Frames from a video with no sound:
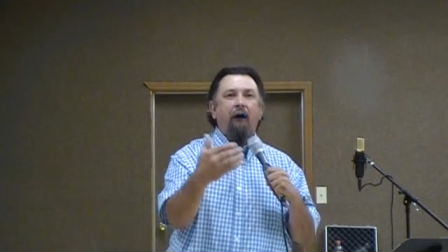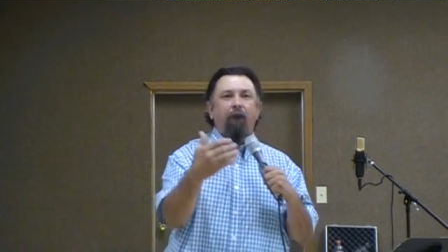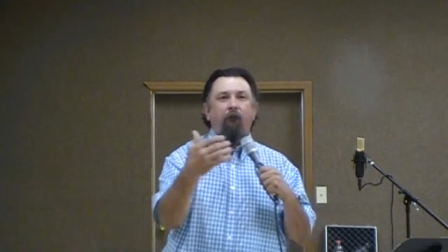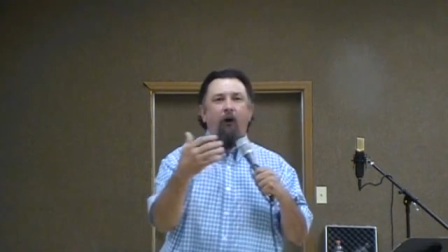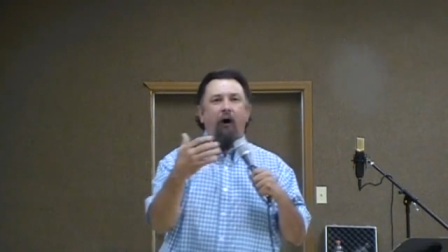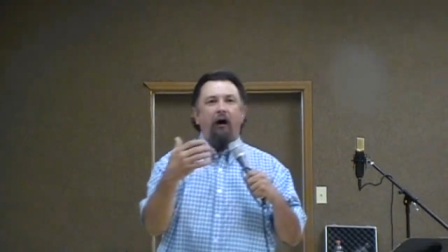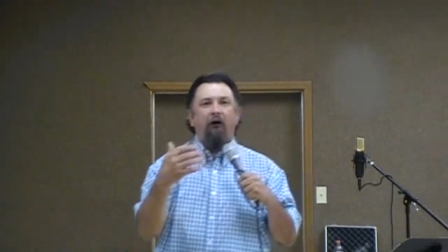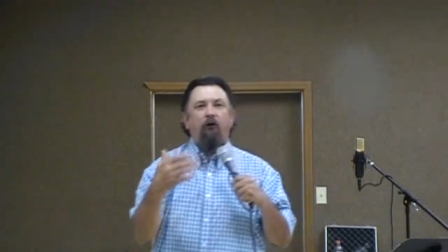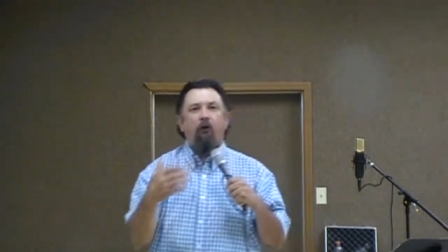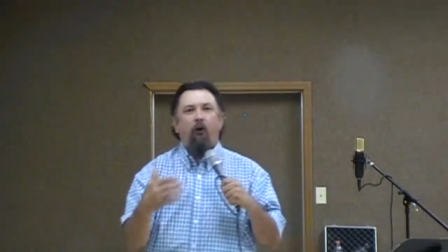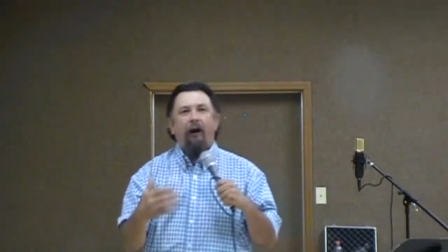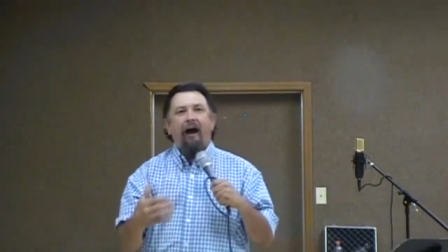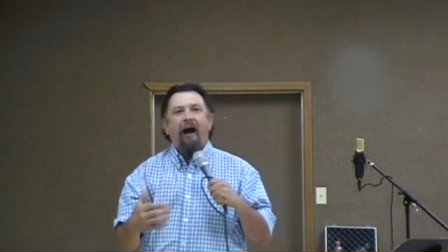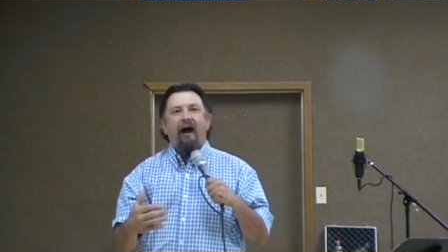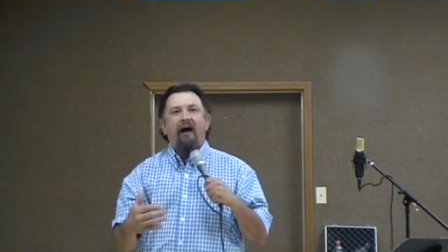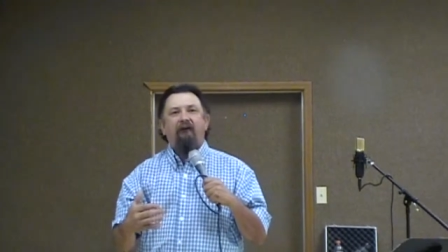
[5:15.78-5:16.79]
of what
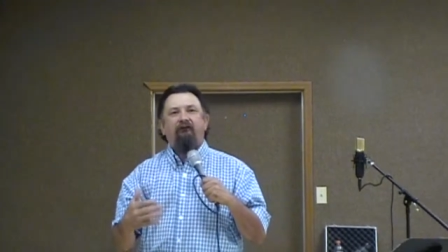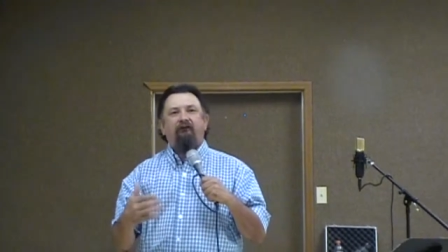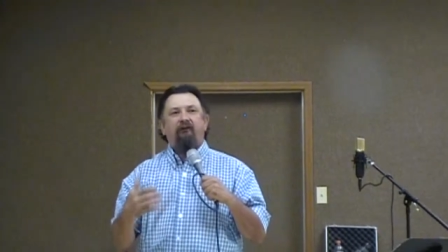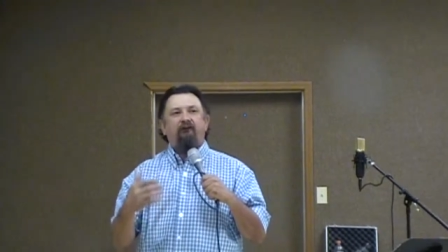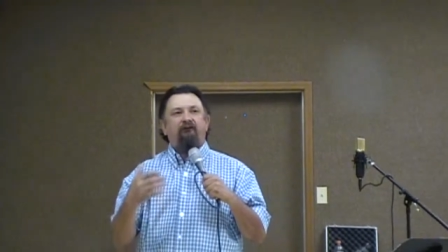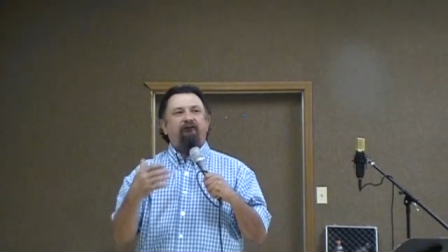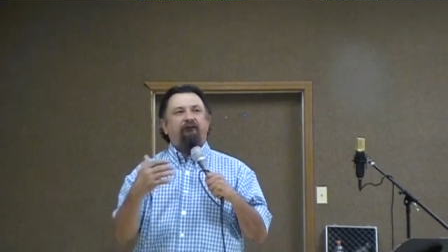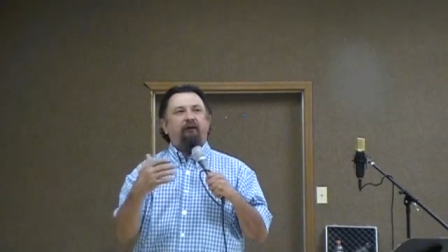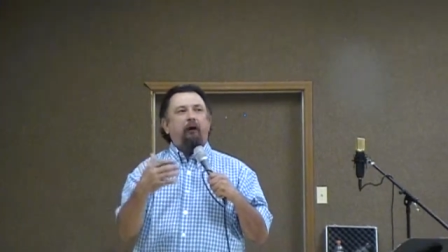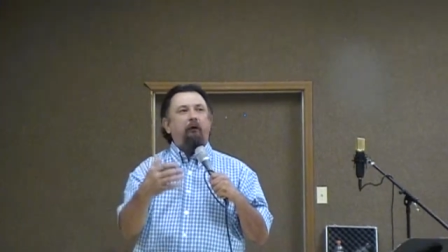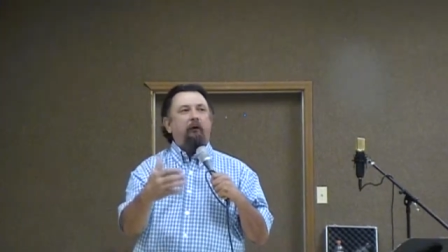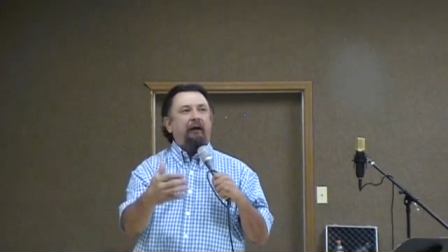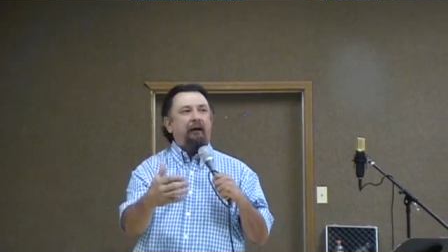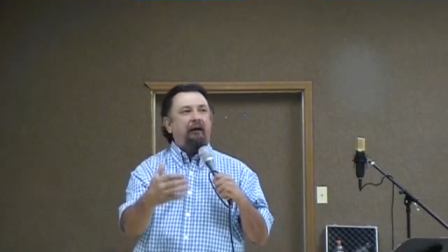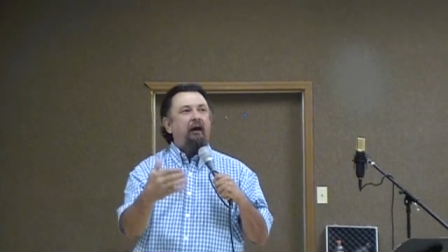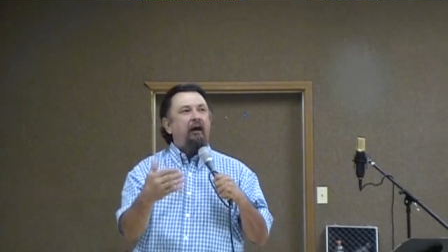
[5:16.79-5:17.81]
Christ is
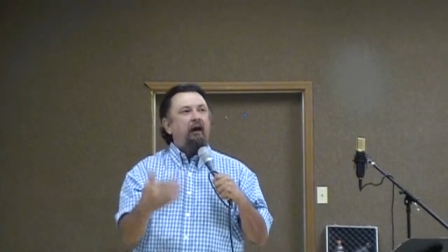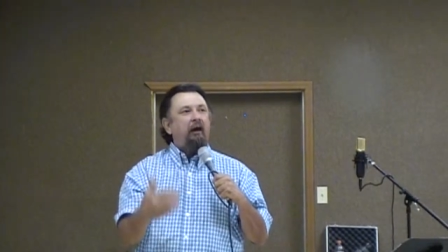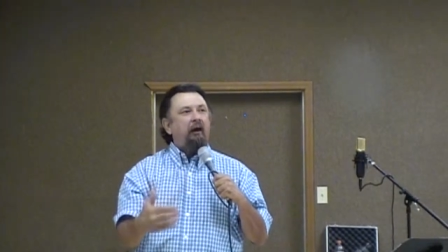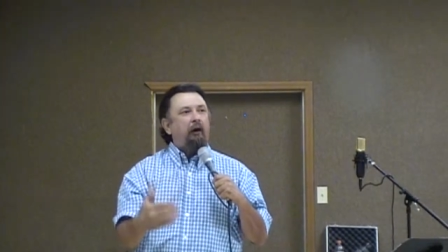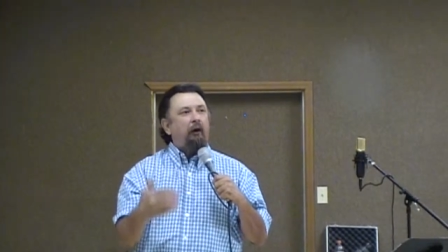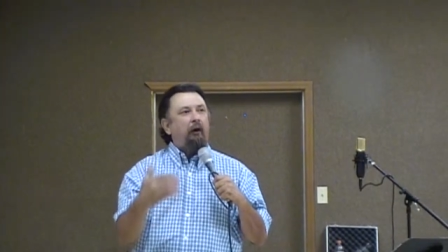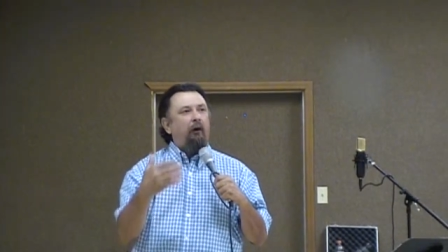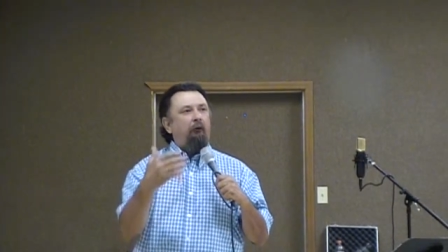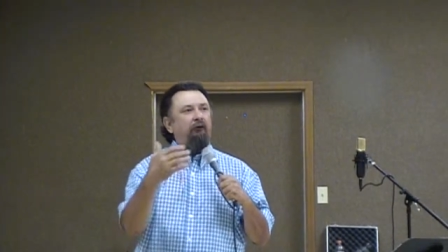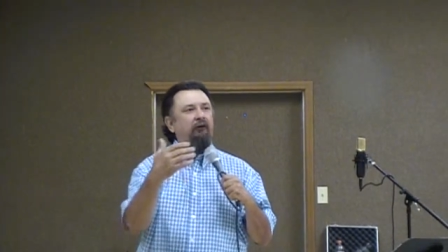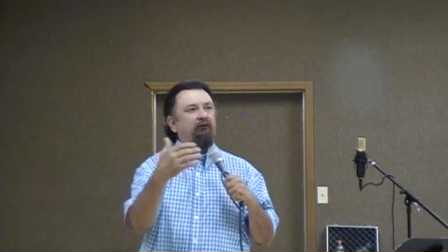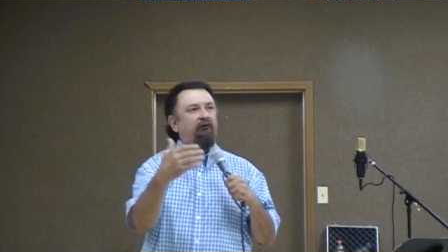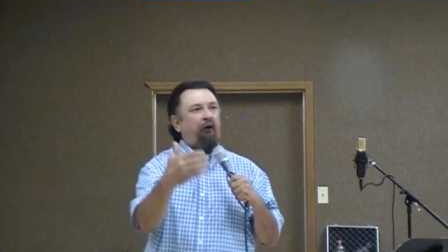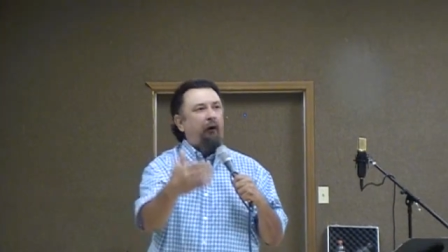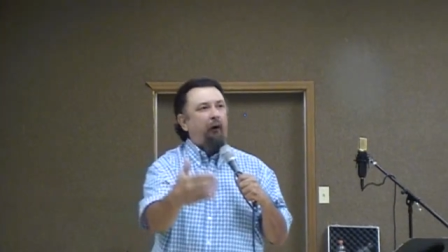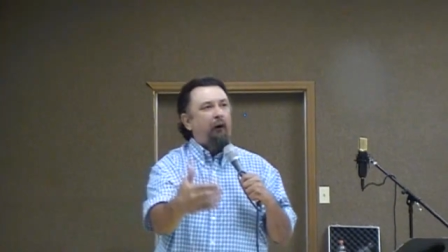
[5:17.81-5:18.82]
doing here on
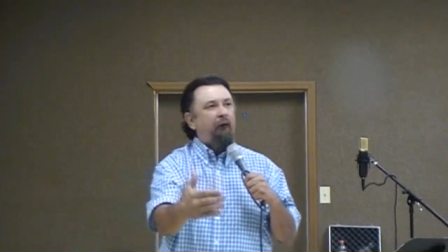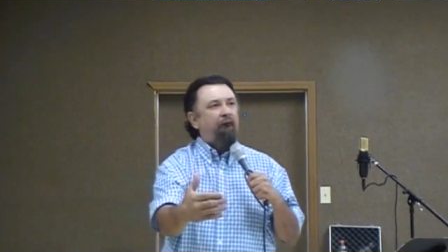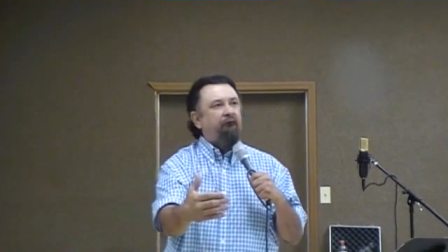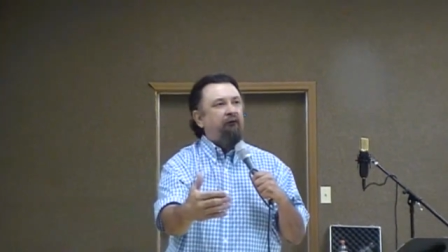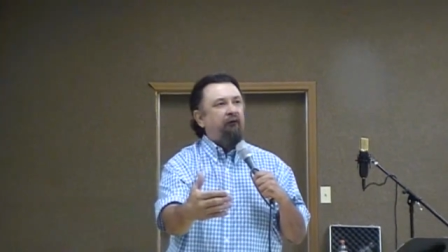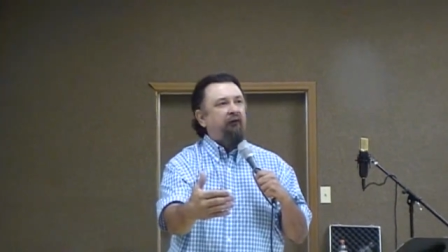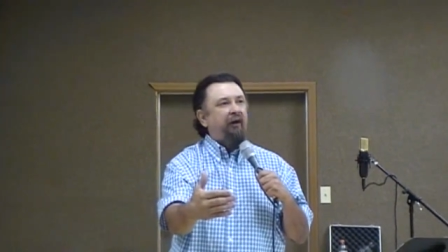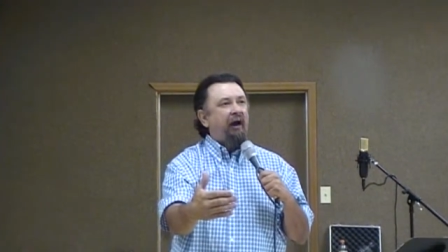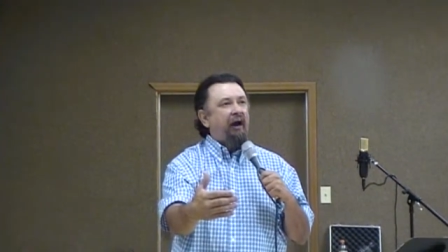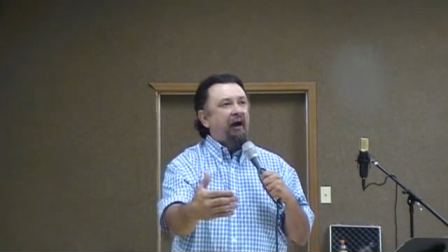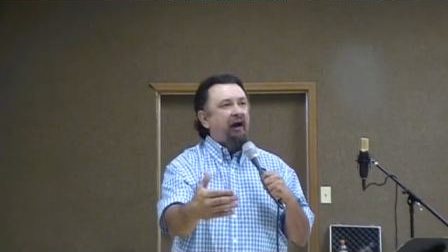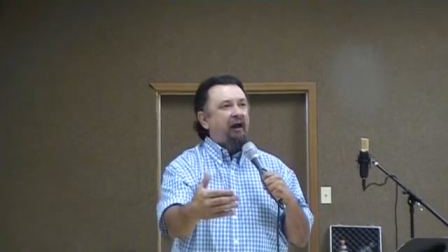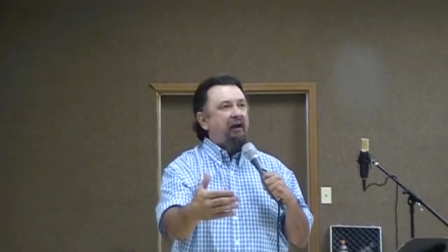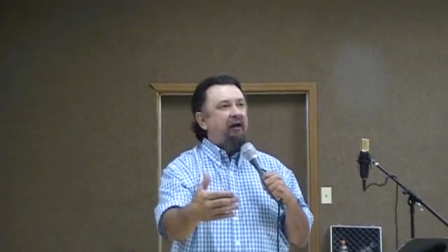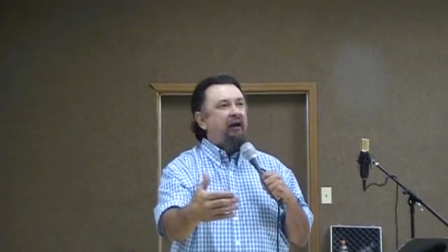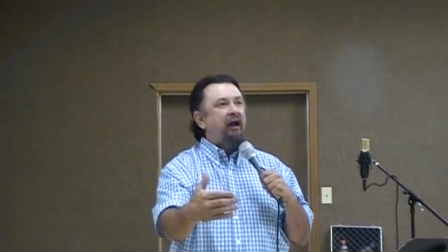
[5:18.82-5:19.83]
this earth
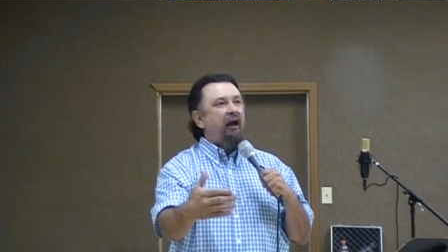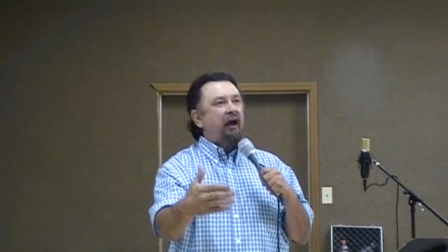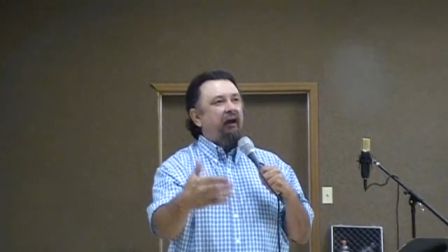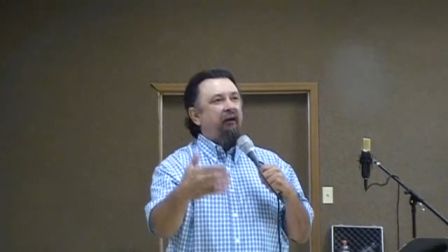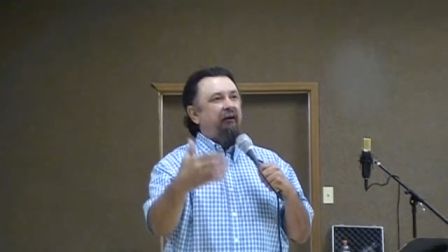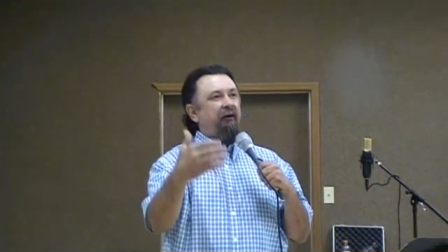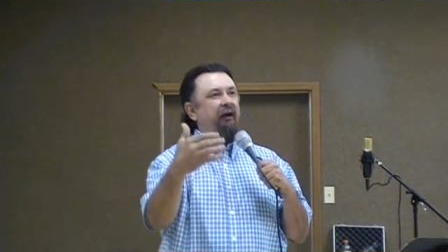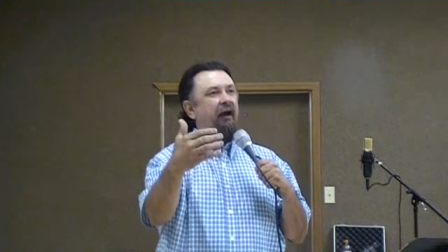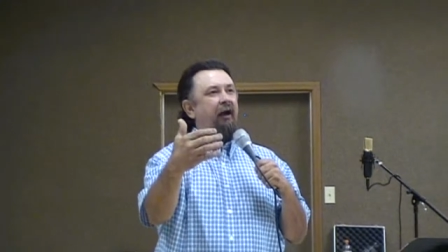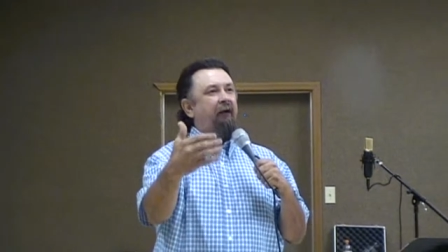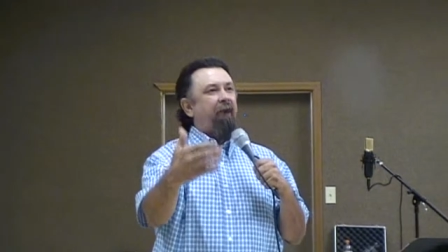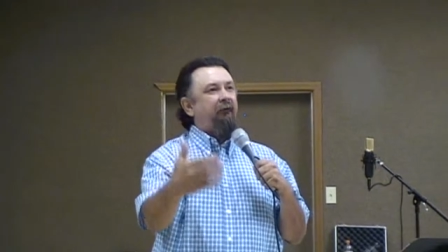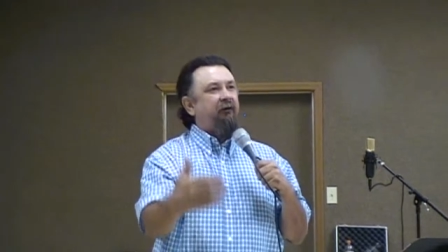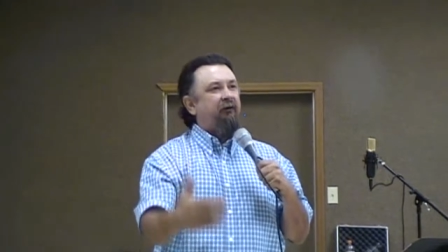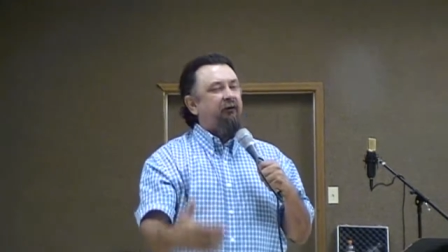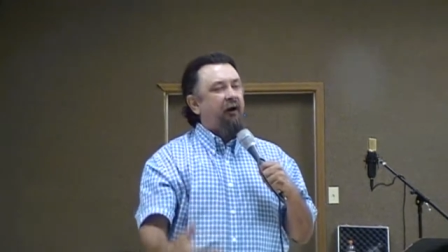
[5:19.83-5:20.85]
today and in
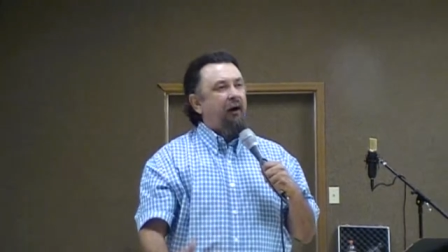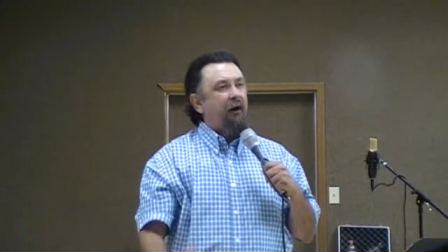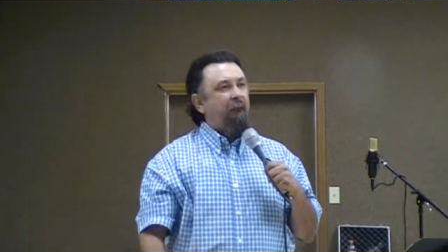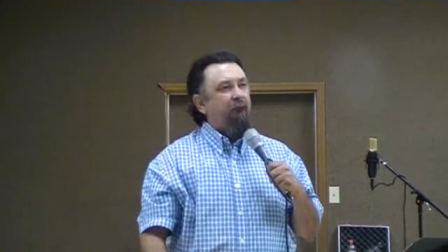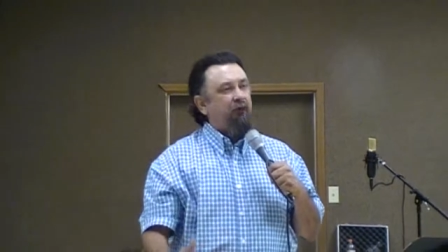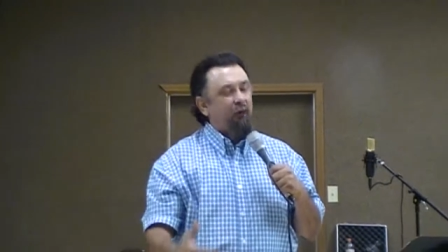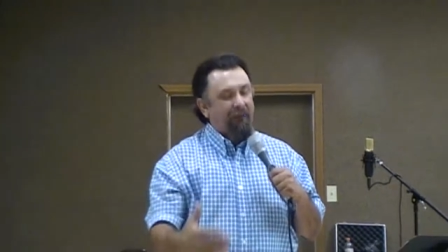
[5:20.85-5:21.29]
heaven to come.